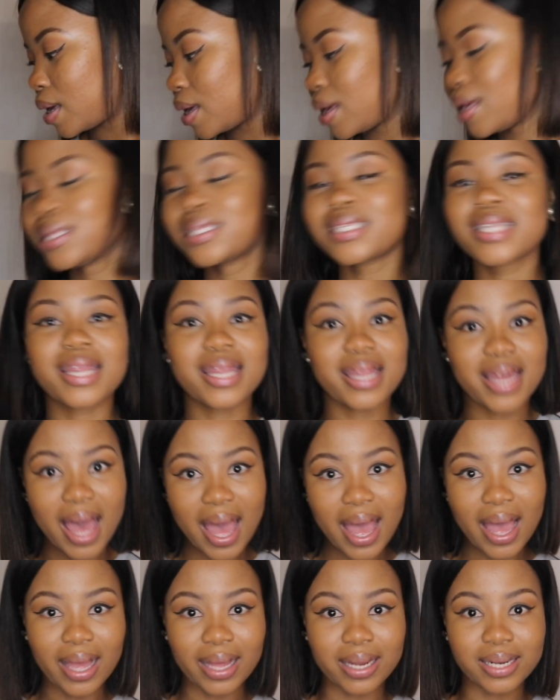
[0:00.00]
It's
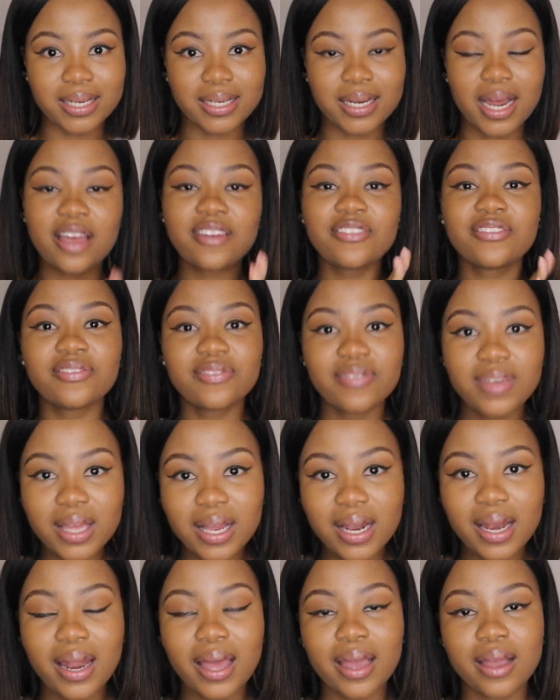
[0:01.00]
that. I
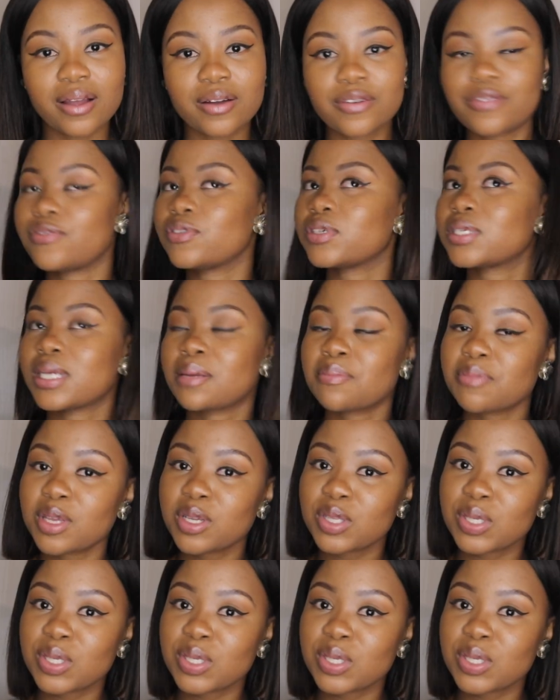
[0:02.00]
feel like for something